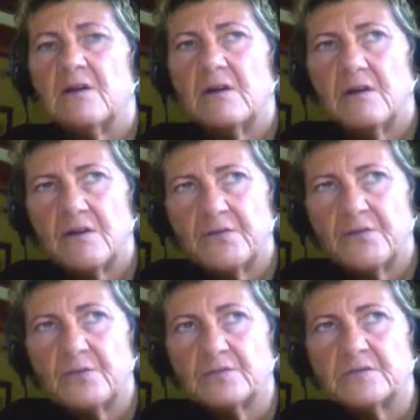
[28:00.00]

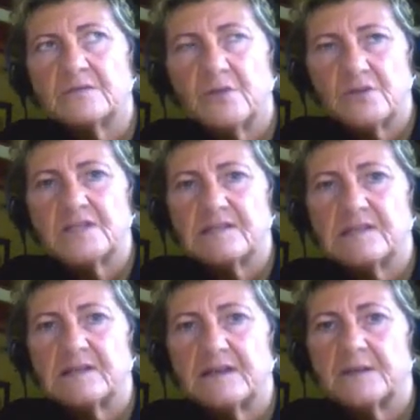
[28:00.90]
awful,
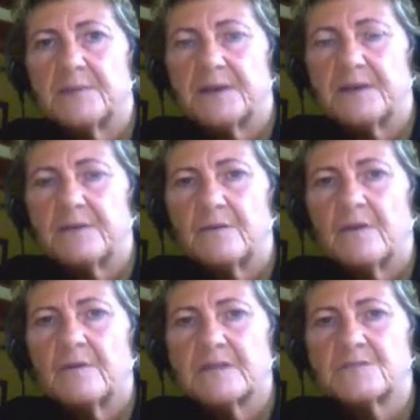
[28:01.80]
nauseating kind of pain.
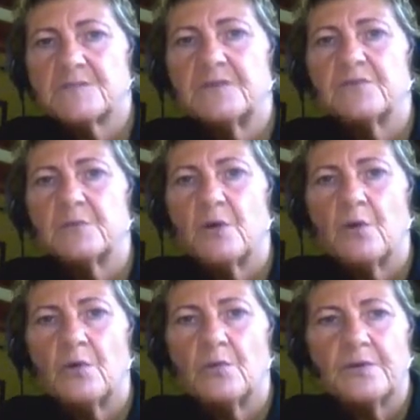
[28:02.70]
That's pain from
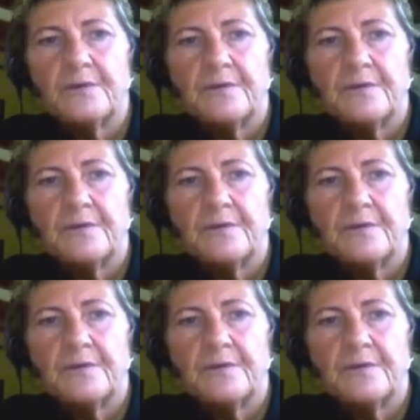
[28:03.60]
cold.